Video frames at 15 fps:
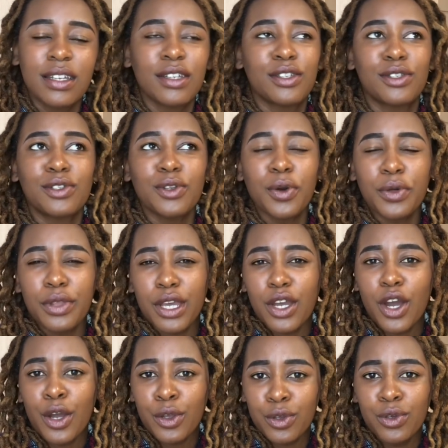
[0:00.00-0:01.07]
So they
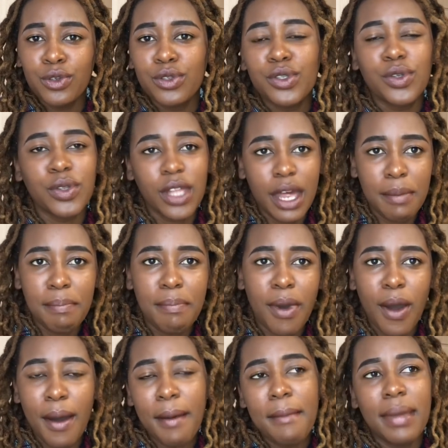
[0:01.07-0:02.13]
got used to that
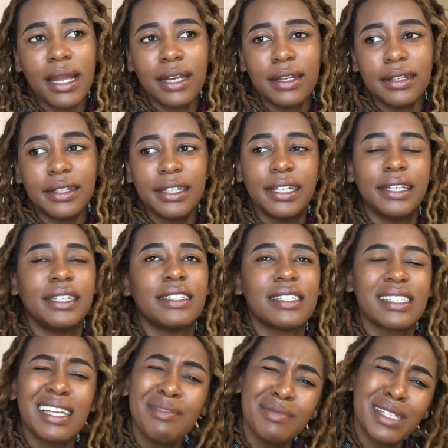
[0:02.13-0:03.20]
bob, and
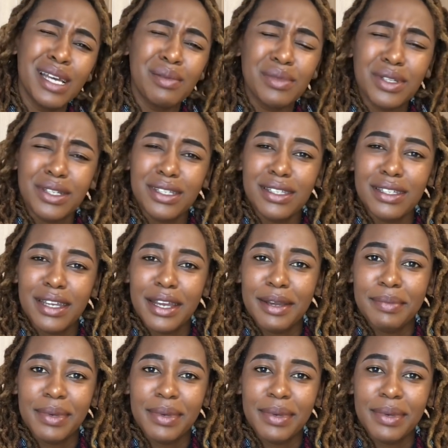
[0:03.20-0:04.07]
sometimes I'd stare,